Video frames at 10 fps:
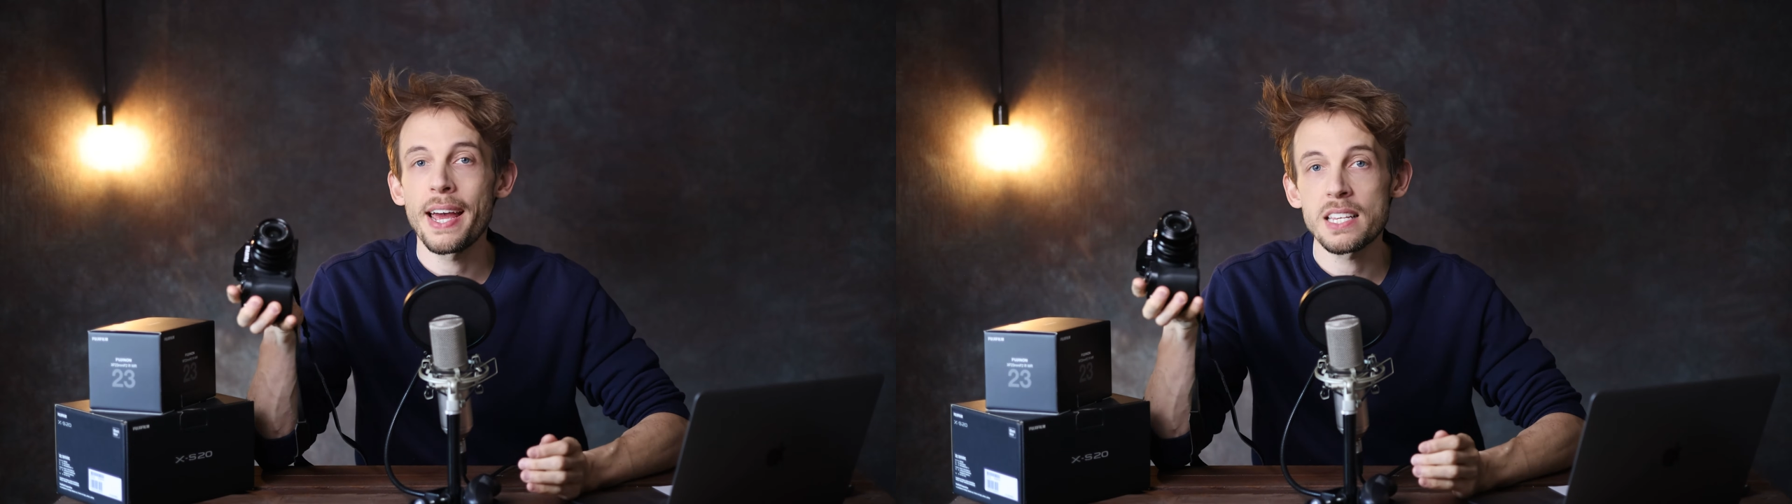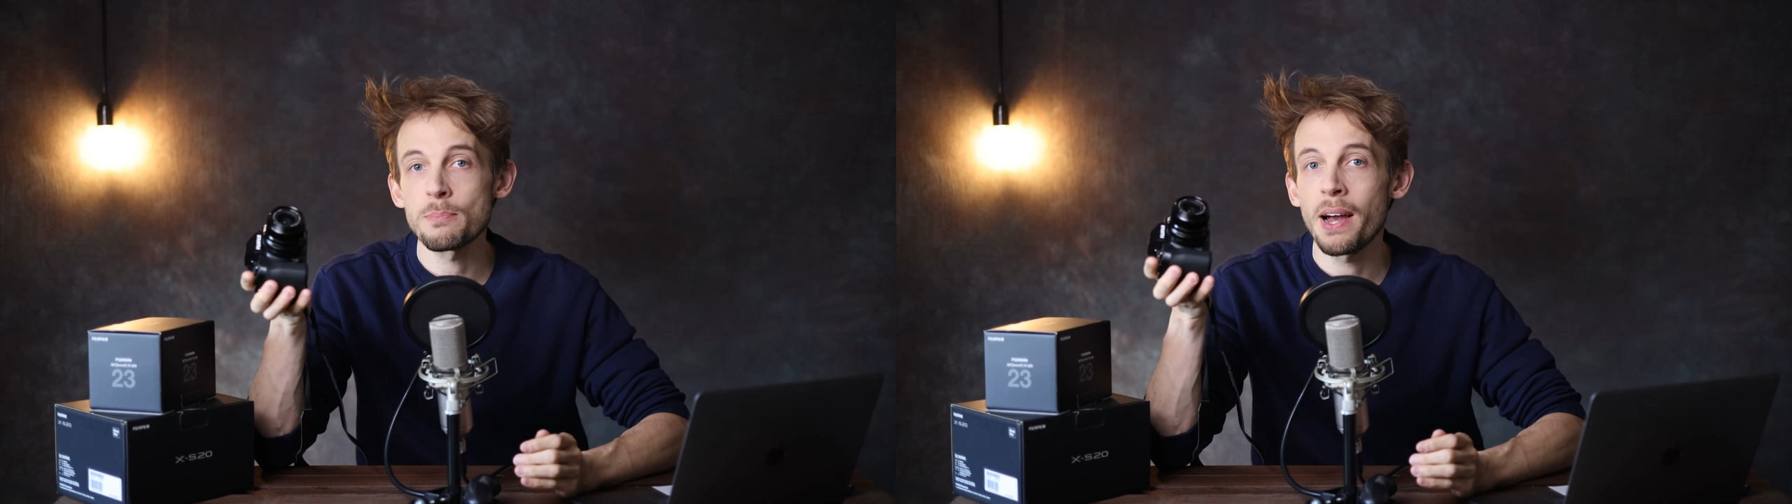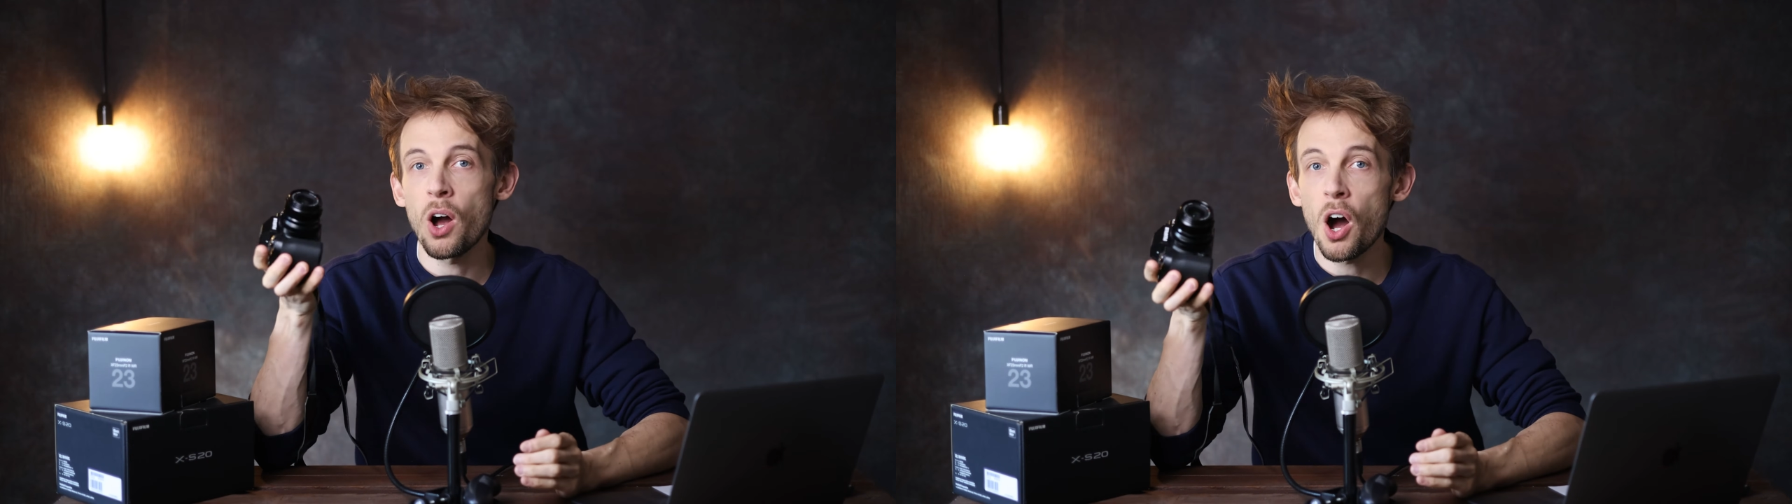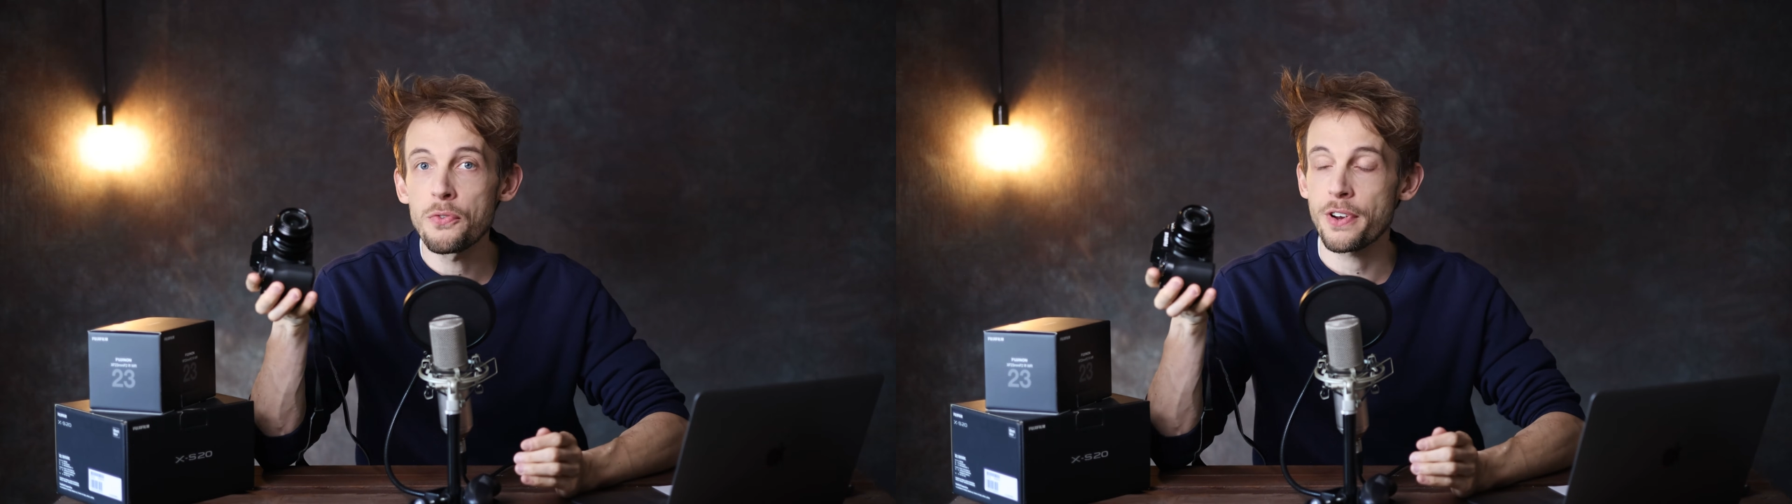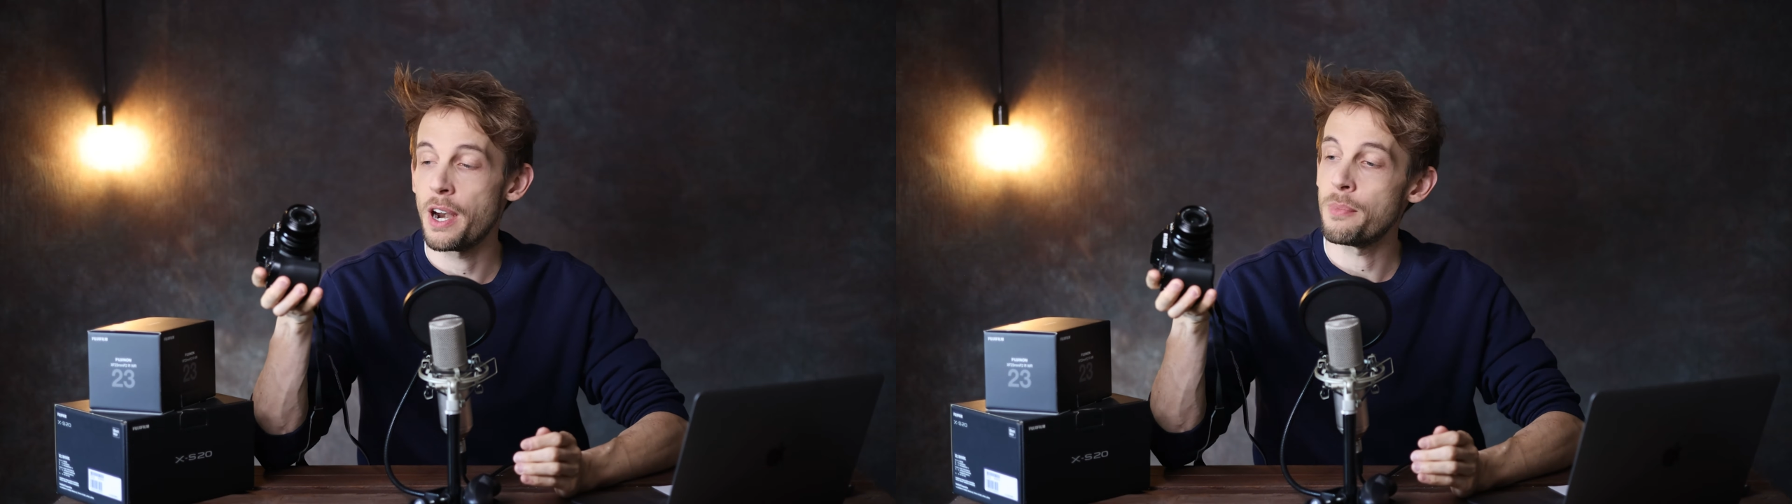as my
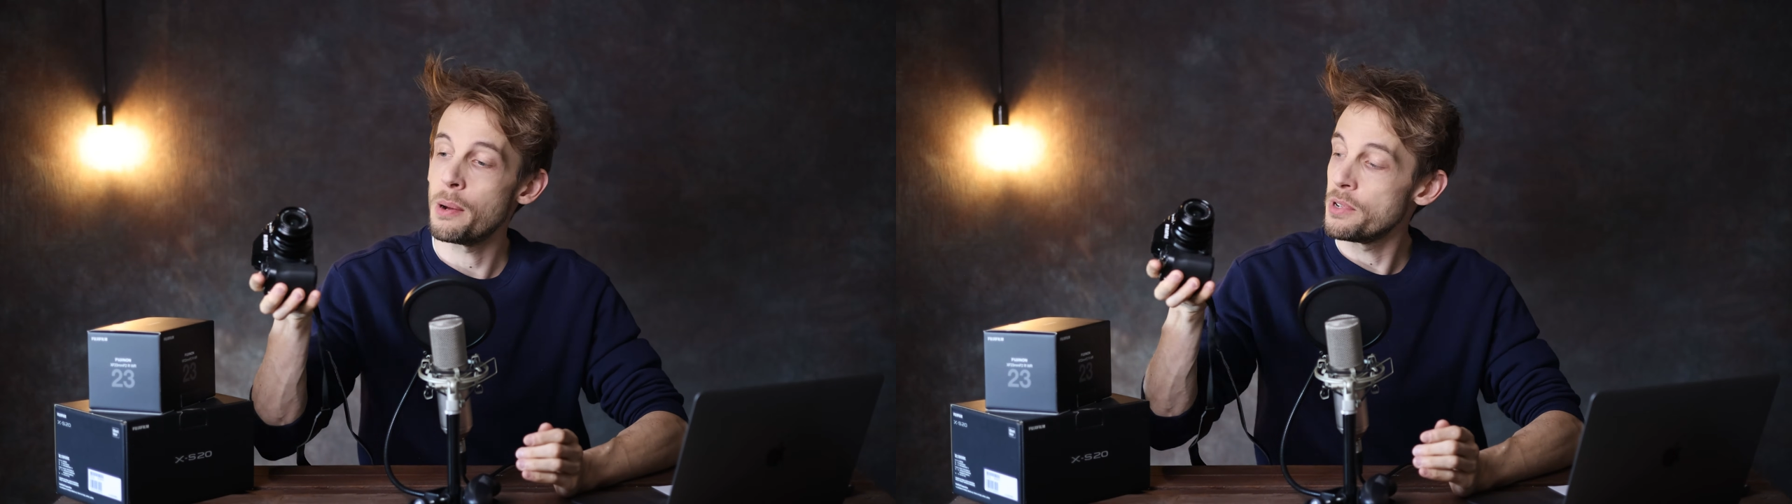off camera,